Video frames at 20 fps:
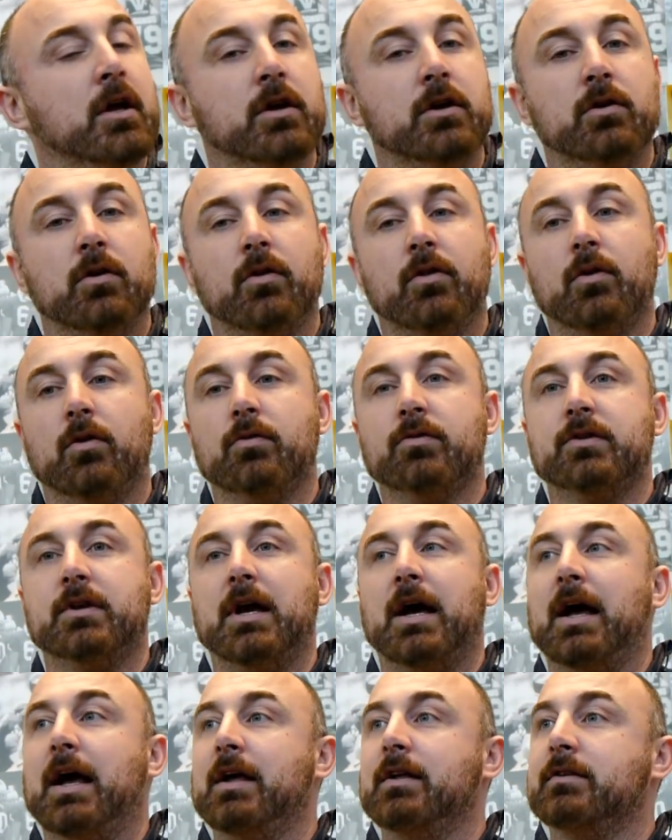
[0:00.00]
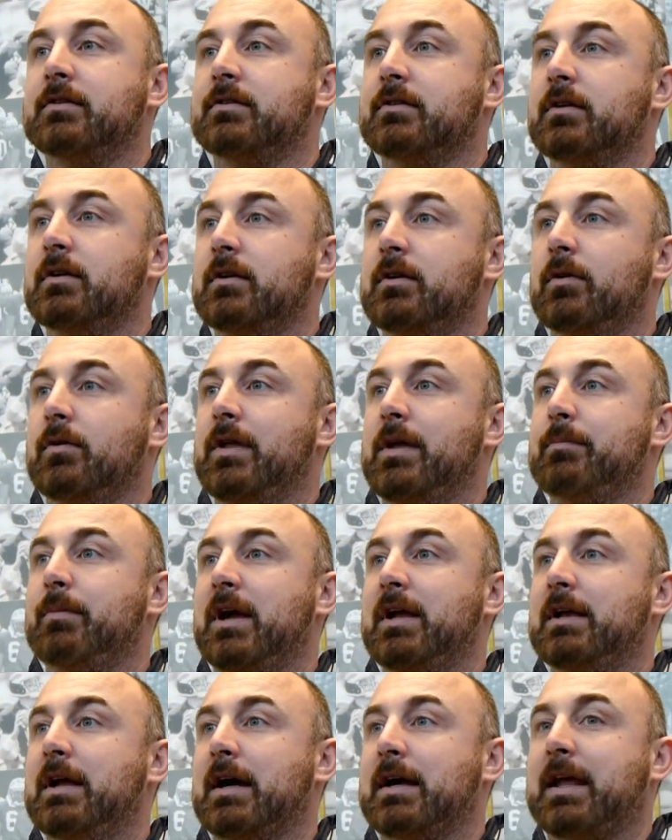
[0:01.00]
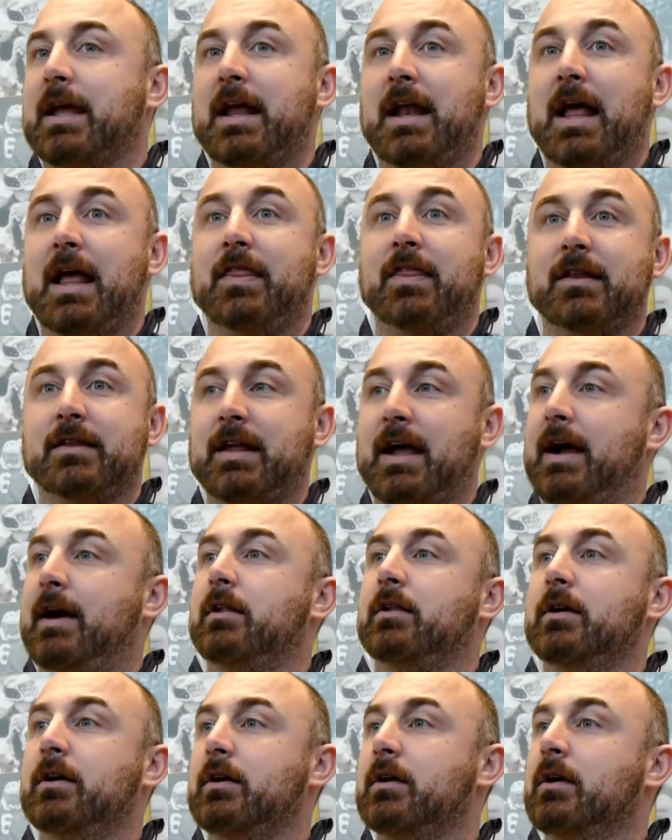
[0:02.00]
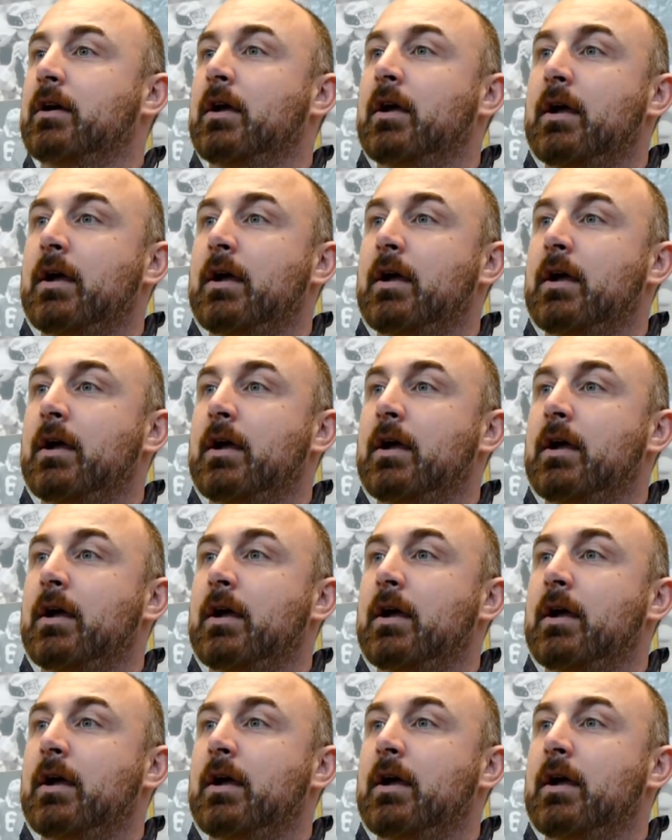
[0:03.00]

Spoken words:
you know, those guys, you know, they might not get the talent,